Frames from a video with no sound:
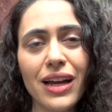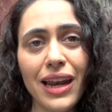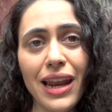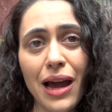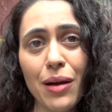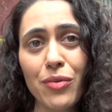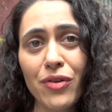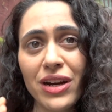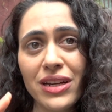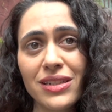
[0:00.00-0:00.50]

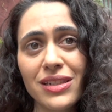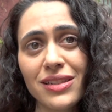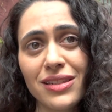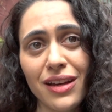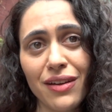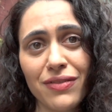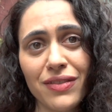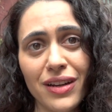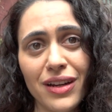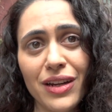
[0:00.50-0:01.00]
collaborated
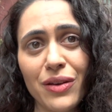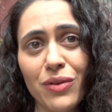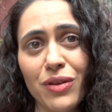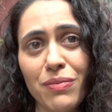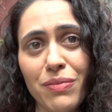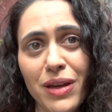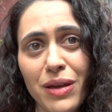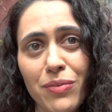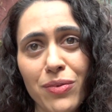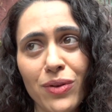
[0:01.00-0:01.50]
definitely with
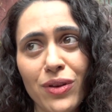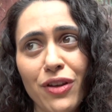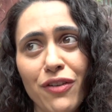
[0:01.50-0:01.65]
people.